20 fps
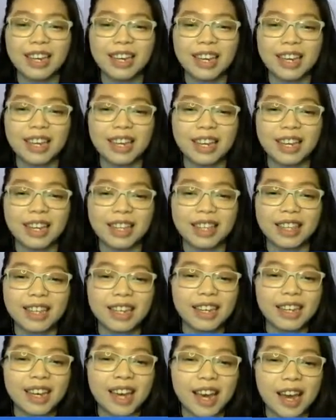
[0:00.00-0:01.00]

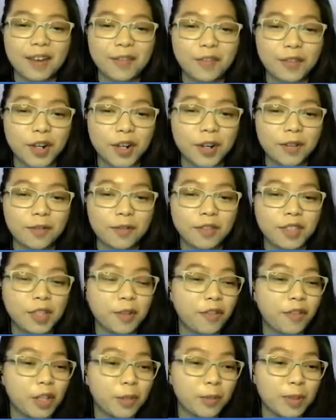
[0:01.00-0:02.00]
And I'm from
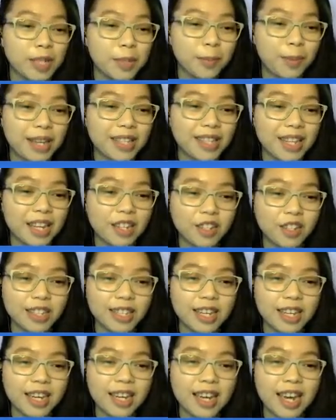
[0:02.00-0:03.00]
the Philippine Space
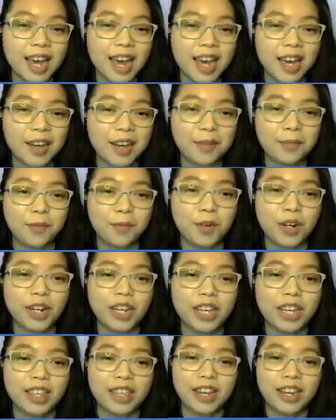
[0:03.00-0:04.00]
Agency. I'm
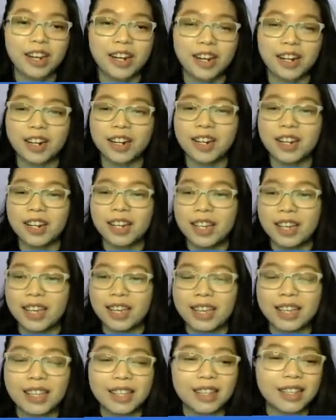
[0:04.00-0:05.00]
working there
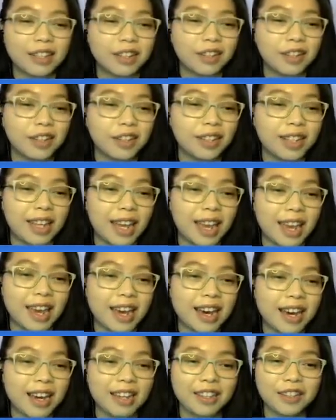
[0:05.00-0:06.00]
in the
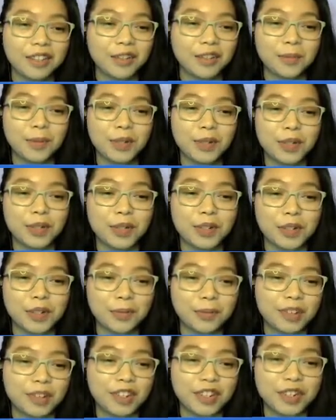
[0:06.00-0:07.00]
AI and
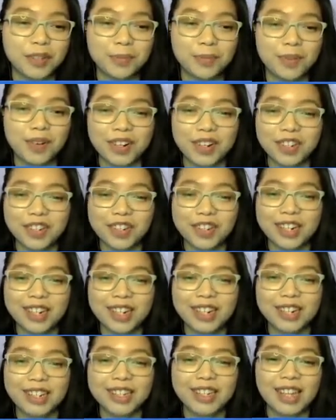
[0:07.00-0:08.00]
computer vision
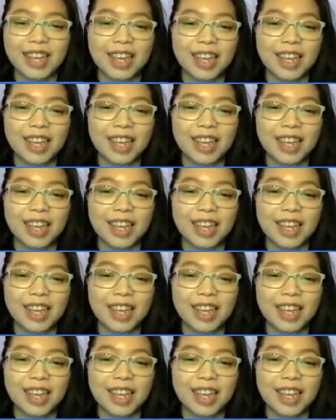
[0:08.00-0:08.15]
projects.